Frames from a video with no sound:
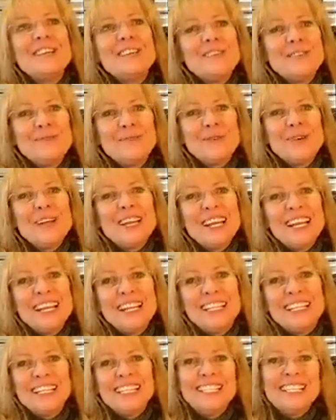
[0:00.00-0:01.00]
Good
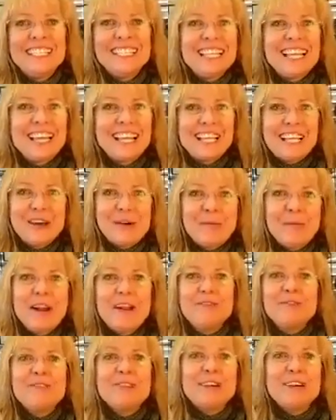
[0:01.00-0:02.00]
morning, this is Kelley
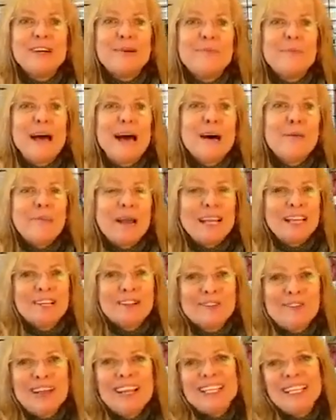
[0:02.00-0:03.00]
Hopart from Alpaca
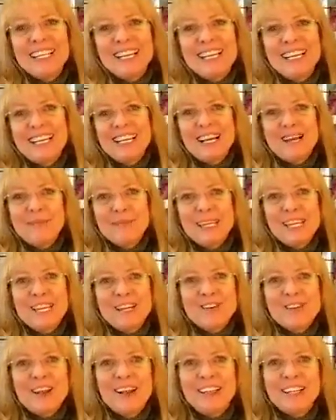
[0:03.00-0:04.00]
Direct, and I'm
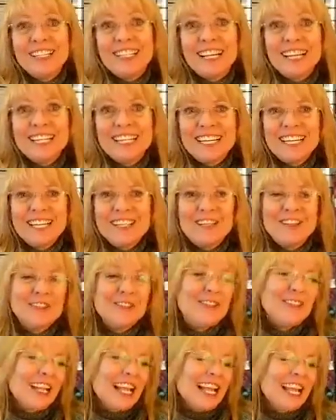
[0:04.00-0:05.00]
here on Technique
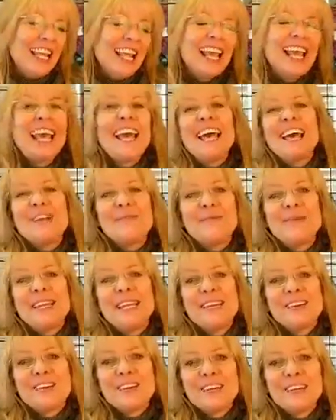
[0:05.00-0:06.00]
Tuesday, and
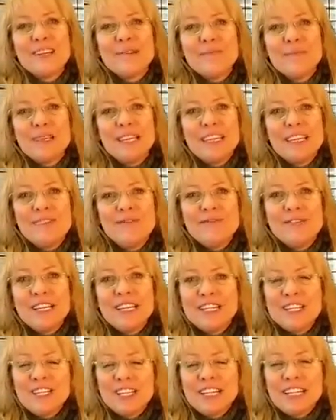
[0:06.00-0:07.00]
we are going to be
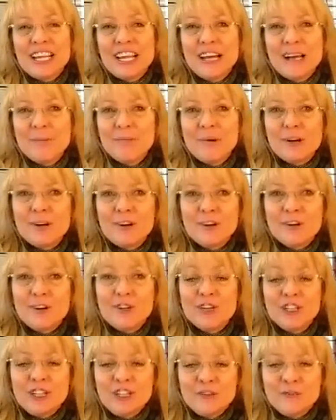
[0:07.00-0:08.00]
finishing up our
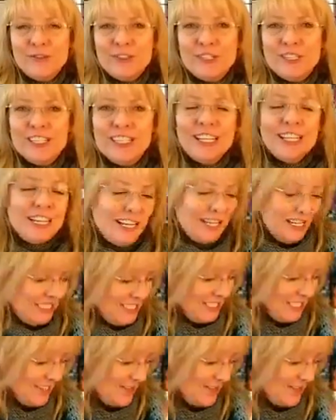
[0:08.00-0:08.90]
shift. It's